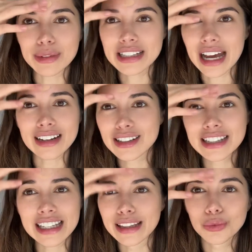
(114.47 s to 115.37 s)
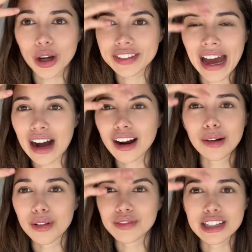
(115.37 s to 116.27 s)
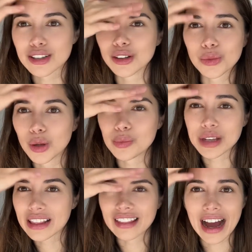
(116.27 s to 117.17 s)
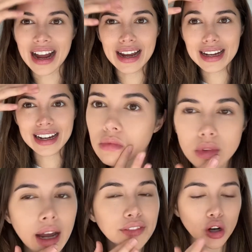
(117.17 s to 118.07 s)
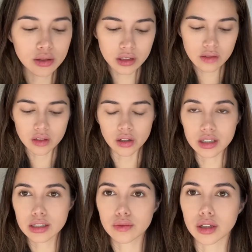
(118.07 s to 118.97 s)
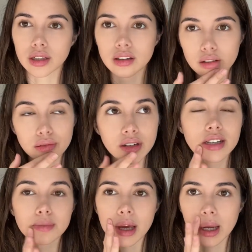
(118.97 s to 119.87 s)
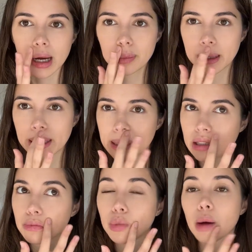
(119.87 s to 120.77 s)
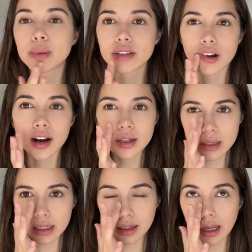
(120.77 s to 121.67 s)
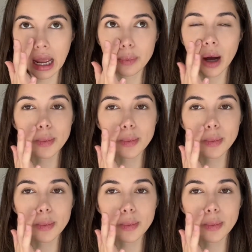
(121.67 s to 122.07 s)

excited to see what the outcome of this look will be like. I've also noticed with Korean makeup and then the pop stars, like the K-pop